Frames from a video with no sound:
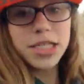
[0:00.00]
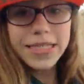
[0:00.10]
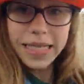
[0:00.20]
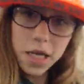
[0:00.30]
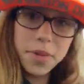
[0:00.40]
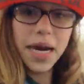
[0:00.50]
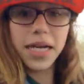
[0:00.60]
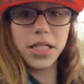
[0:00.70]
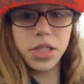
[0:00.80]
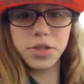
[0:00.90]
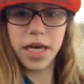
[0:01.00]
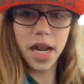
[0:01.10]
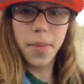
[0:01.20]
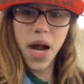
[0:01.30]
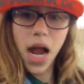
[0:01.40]
tell me how to do that
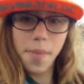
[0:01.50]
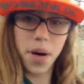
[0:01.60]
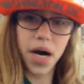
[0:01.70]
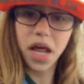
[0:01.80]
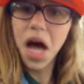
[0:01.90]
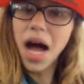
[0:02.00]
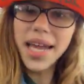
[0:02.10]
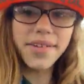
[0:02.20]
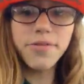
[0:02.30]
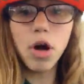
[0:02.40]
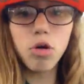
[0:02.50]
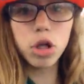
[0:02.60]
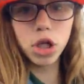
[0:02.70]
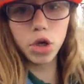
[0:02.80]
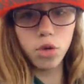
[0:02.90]
on my iPod. I have no
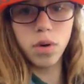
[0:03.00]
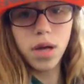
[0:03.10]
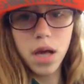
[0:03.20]
clue.